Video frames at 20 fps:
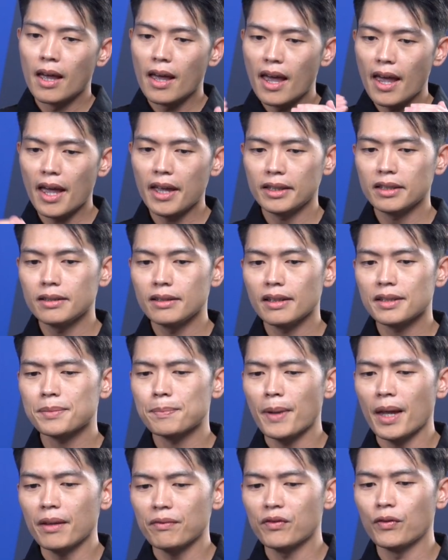And
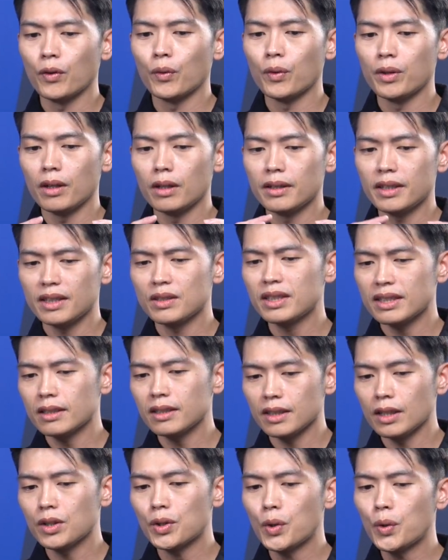especially
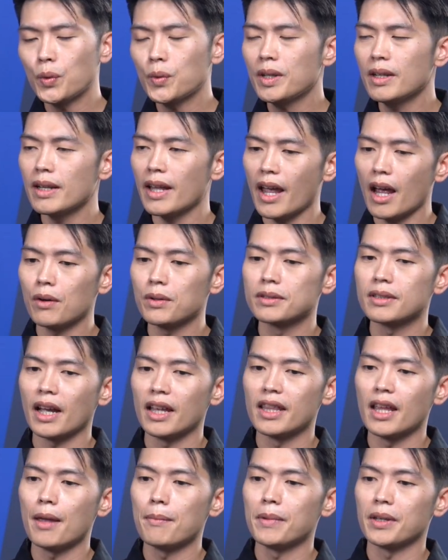including
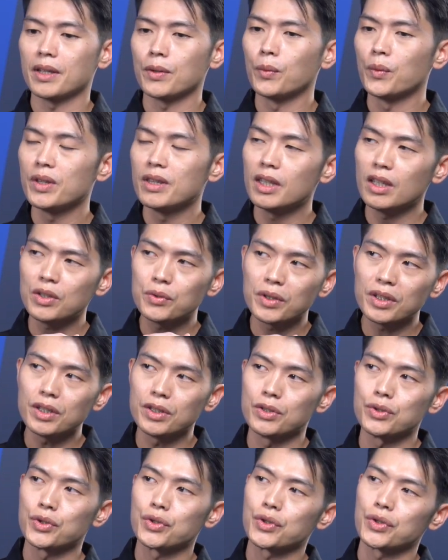aerodynamic, we need to
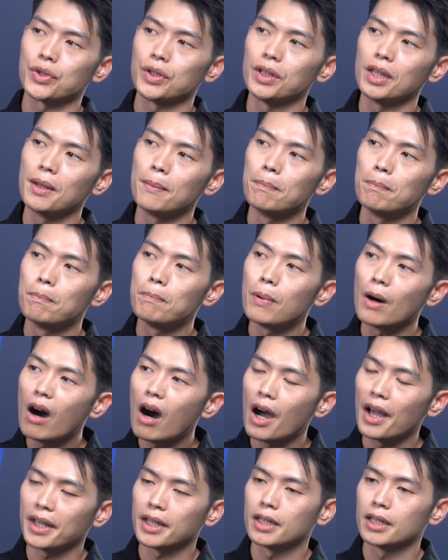ensure the
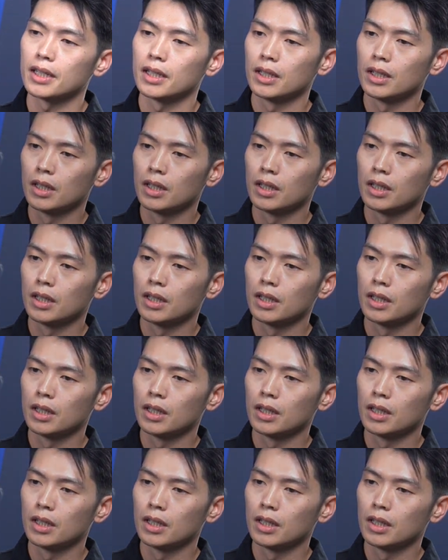bike,